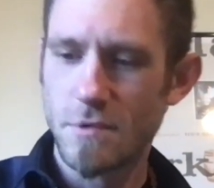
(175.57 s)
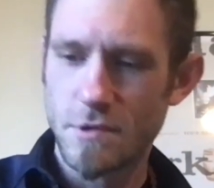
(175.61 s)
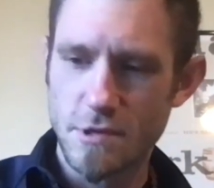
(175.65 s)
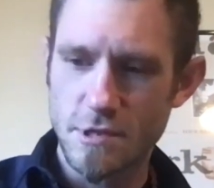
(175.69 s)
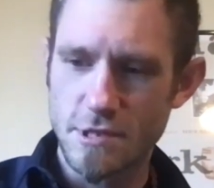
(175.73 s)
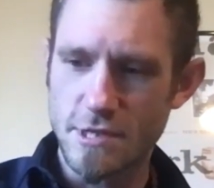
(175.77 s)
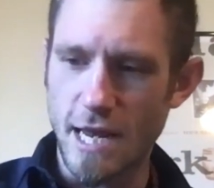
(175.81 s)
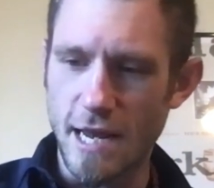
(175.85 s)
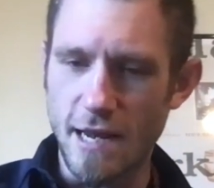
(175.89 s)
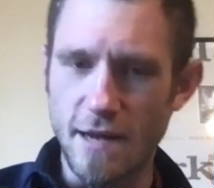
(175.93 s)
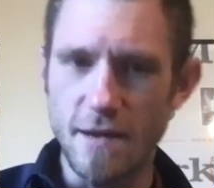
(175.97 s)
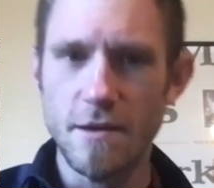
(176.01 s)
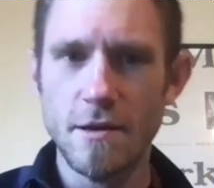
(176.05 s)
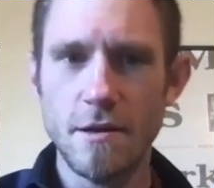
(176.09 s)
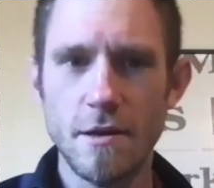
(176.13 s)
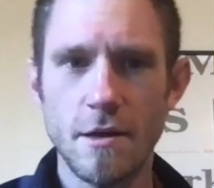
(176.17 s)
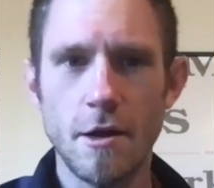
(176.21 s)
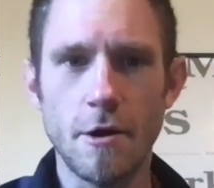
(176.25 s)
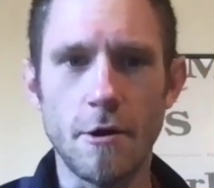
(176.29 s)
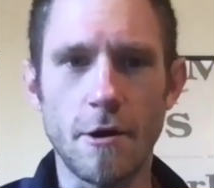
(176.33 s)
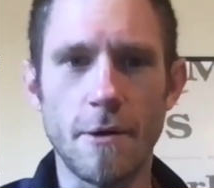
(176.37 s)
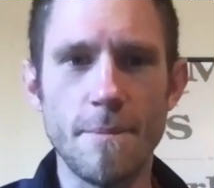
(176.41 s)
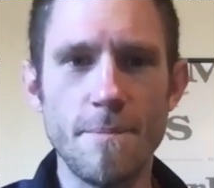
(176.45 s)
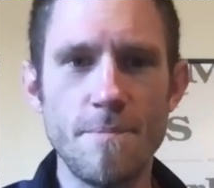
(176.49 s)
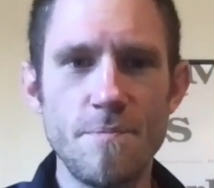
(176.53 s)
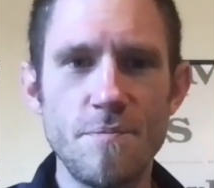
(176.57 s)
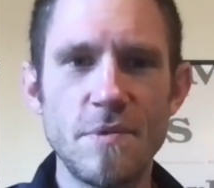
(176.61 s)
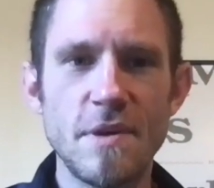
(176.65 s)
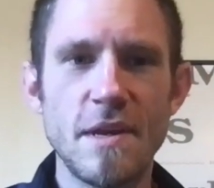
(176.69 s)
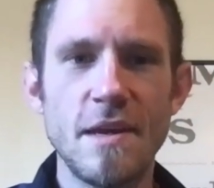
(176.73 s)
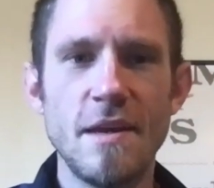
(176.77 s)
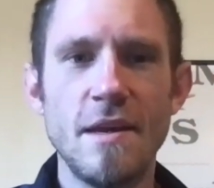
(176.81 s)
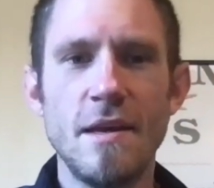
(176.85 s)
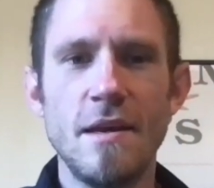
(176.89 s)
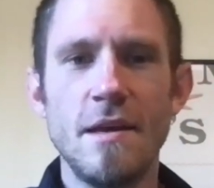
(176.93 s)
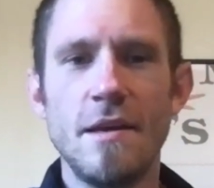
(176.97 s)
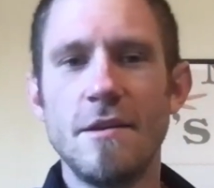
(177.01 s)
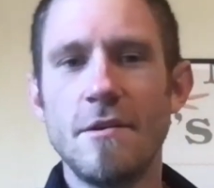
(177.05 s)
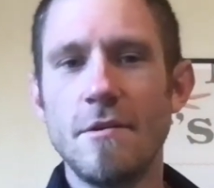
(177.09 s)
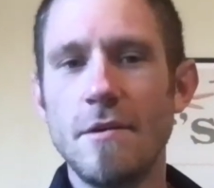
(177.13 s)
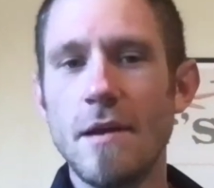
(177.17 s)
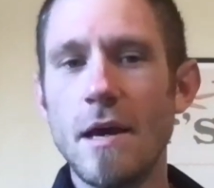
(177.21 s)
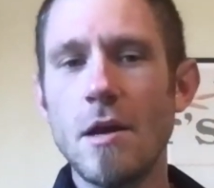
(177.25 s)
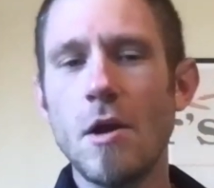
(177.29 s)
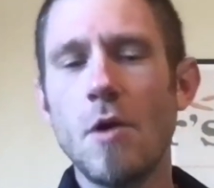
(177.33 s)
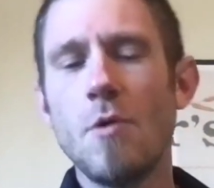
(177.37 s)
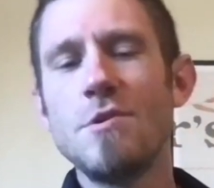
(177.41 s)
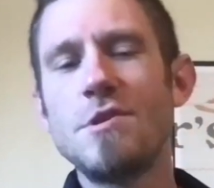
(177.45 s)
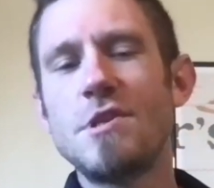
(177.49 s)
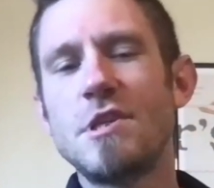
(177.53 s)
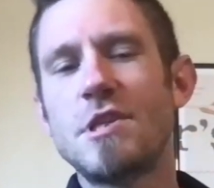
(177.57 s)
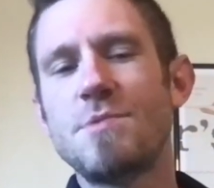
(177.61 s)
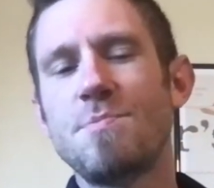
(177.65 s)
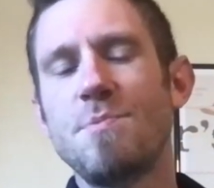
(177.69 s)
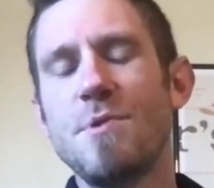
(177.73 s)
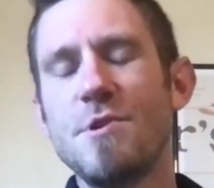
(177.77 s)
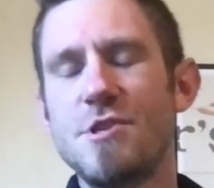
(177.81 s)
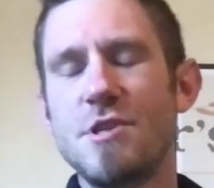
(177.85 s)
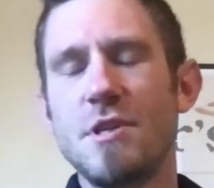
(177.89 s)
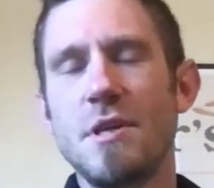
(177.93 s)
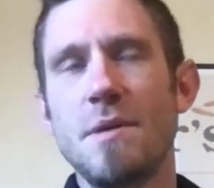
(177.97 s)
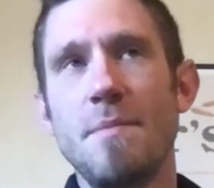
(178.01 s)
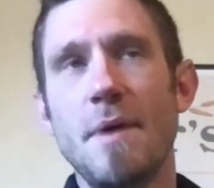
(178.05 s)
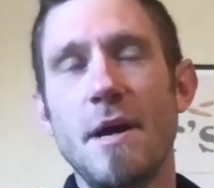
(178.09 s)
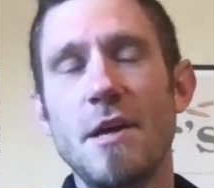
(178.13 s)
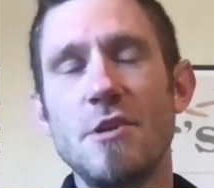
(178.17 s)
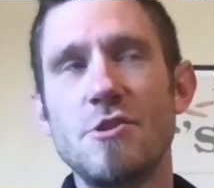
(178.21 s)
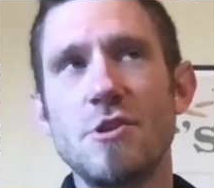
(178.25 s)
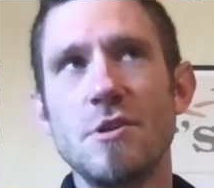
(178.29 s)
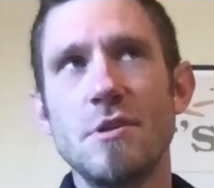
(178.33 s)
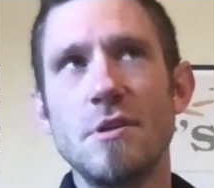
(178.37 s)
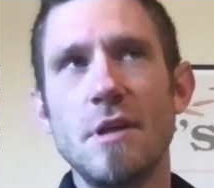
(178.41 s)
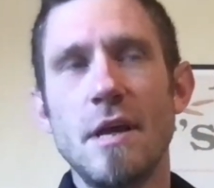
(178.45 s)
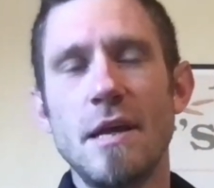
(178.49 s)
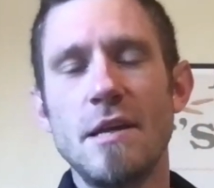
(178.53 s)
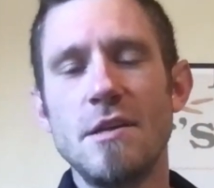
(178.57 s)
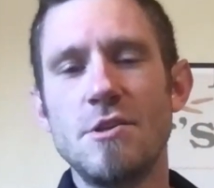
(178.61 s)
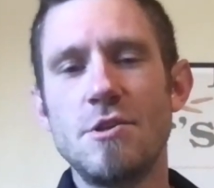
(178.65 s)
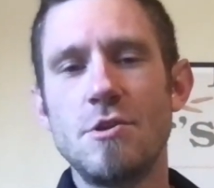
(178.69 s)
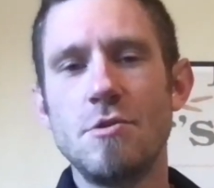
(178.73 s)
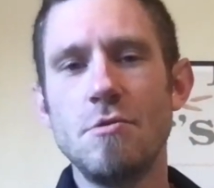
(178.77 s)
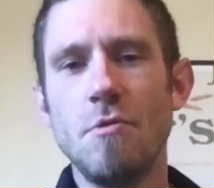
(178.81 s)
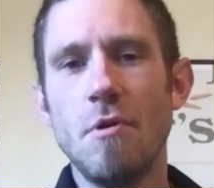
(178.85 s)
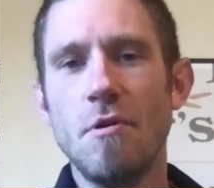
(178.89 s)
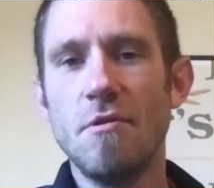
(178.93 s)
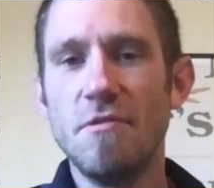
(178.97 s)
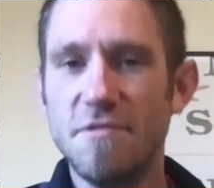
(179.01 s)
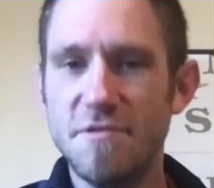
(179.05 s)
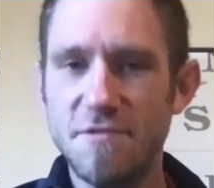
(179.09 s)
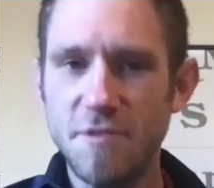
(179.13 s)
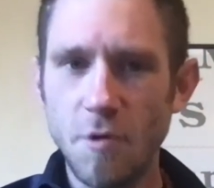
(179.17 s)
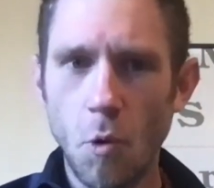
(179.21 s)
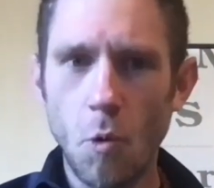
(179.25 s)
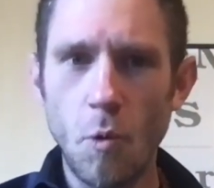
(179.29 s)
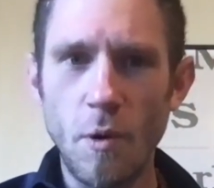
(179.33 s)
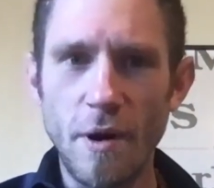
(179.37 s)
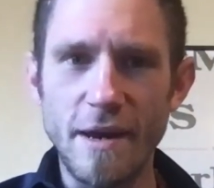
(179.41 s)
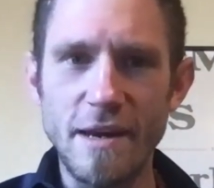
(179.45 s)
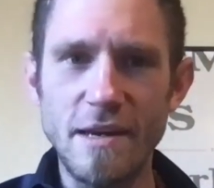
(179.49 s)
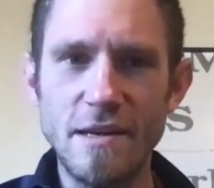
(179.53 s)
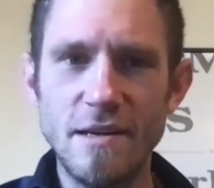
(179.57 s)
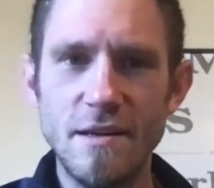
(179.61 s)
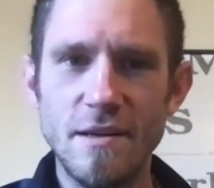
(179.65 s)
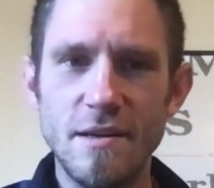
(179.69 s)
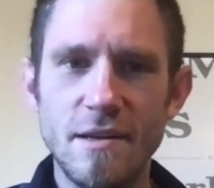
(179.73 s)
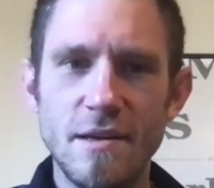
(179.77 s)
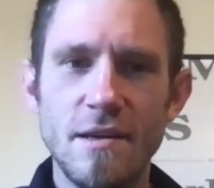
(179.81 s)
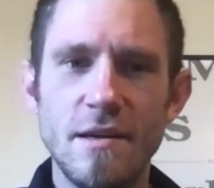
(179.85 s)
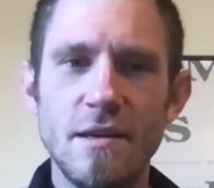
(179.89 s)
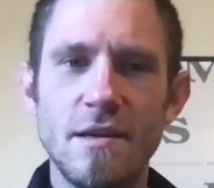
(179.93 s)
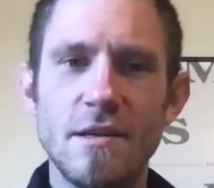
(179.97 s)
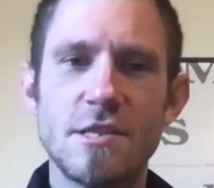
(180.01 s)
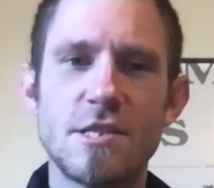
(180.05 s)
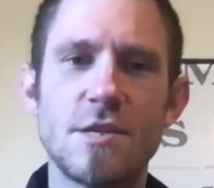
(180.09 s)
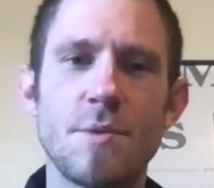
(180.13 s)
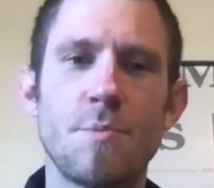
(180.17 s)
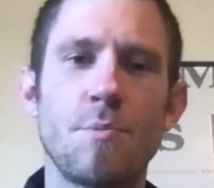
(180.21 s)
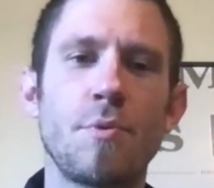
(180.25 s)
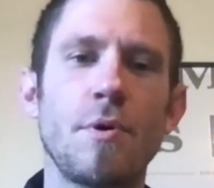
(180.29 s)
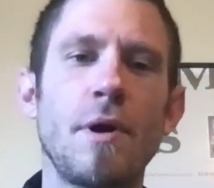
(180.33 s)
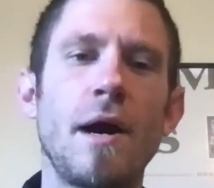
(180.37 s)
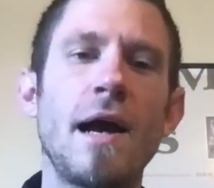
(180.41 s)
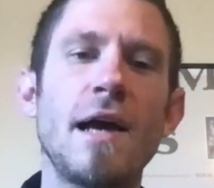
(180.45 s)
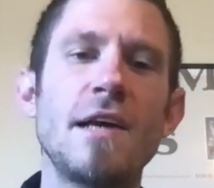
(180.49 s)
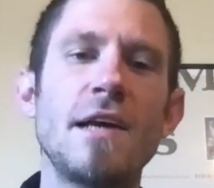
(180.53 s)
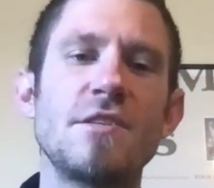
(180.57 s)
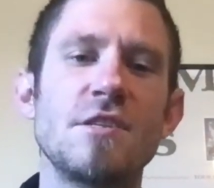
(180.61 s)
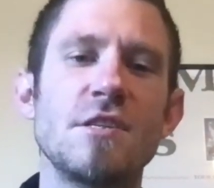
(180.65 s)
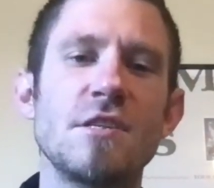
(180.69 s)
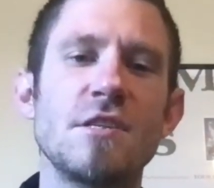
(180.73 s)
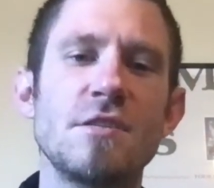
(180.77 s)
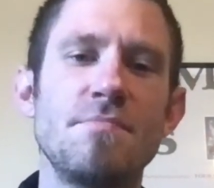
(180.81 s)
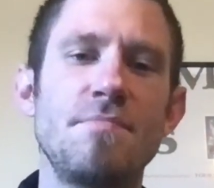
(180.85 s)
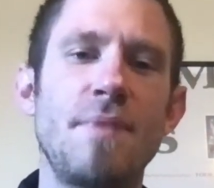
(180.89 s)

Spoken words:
Stay. All right. They're not always explicitly mentioned, and to avoid surprises,